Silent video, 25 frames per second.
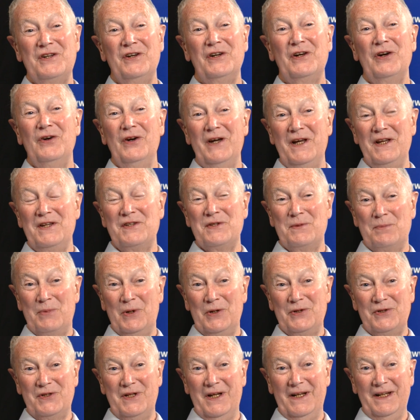I got into
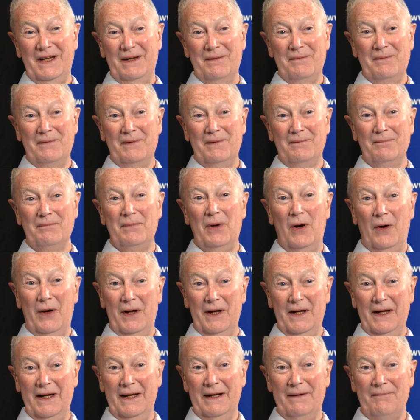Prostate
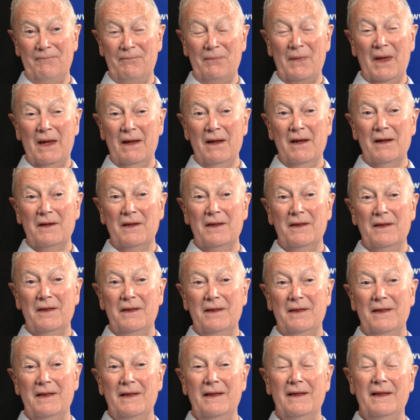Pioneer.
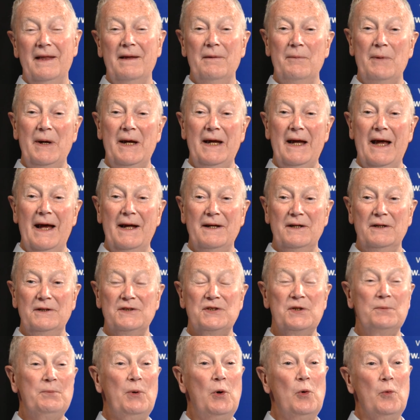We had a
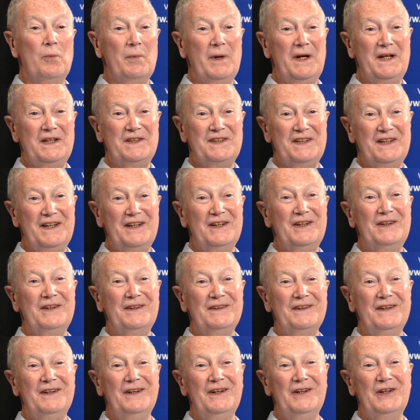support meeting at
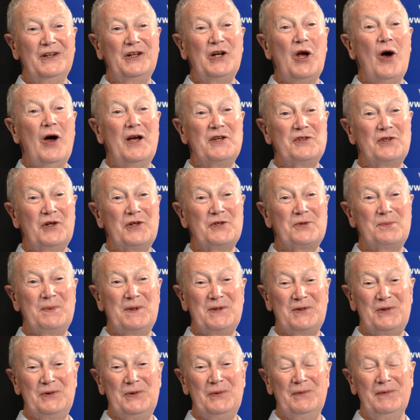Guy's
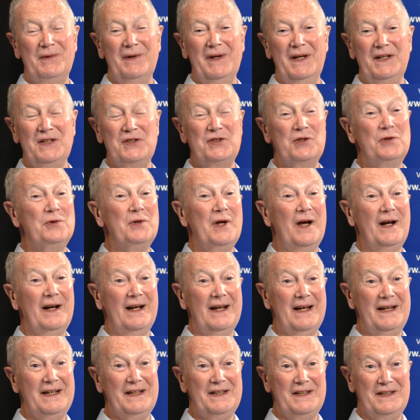Hospital and 2 young
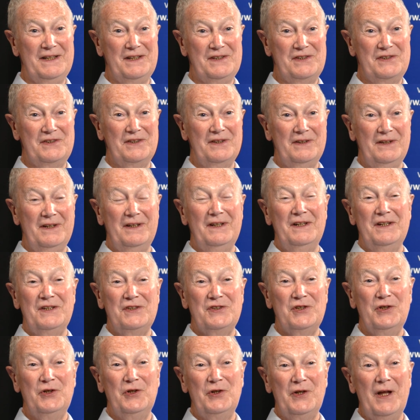ladies
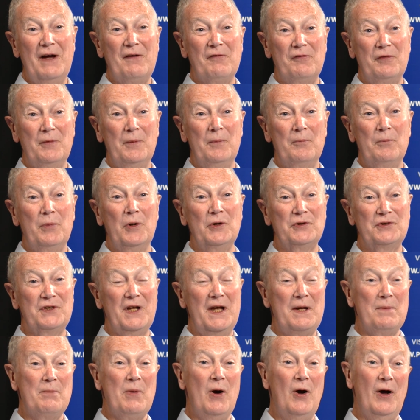turned up from
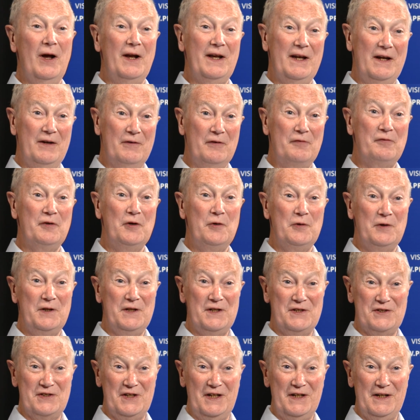Prostate Pioneer a few
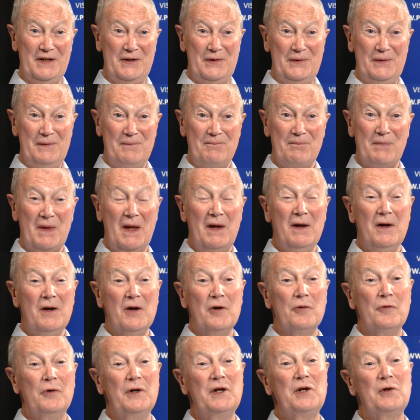years ago,
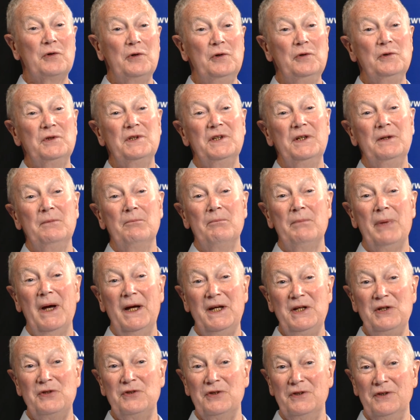recruiting
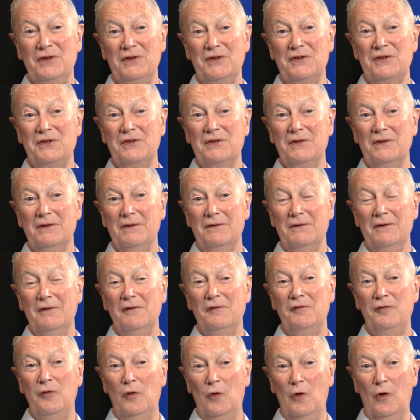patients
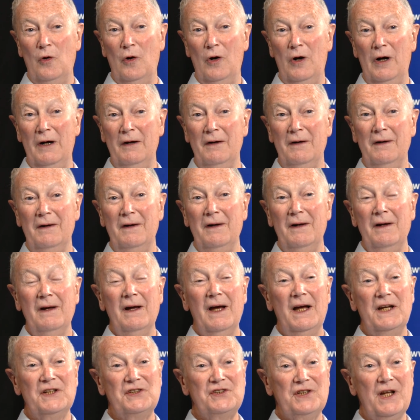for
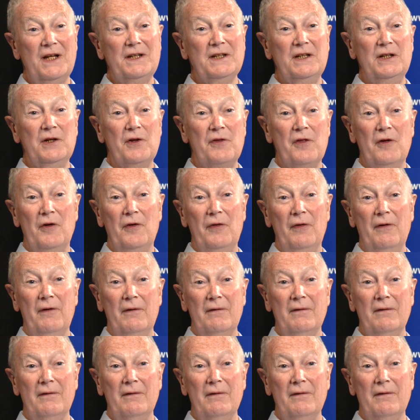a study-a-thon.